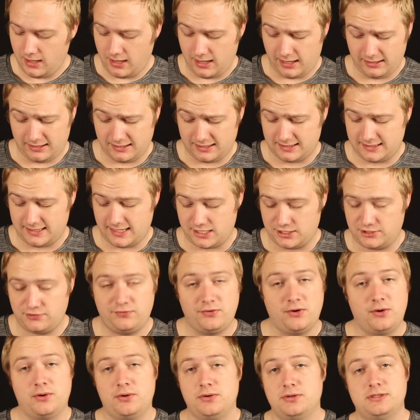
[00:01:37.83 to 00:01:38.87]
I could attach
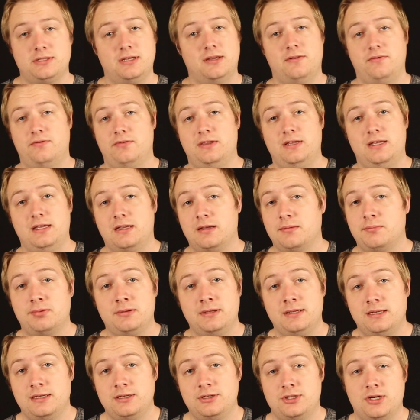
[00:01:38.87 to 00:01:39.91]
photos of the
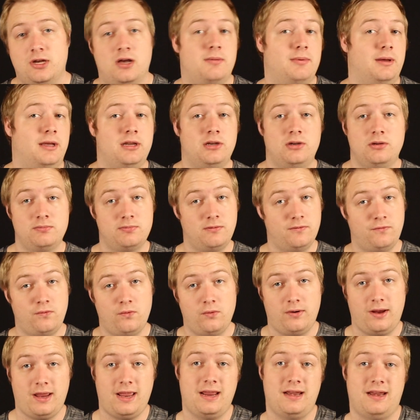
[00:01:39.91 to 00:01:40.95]
completed job. I could do
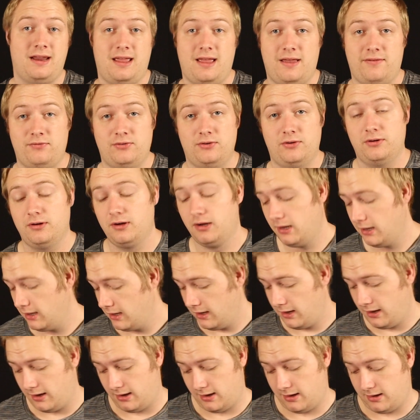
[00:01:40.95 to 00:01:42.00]
before and after,
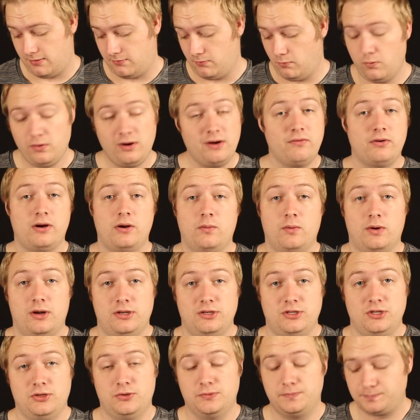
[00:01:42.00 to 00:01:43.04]
whatever I want to
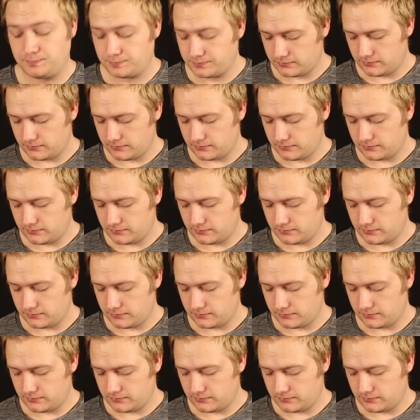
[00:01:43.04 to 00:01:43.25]
do.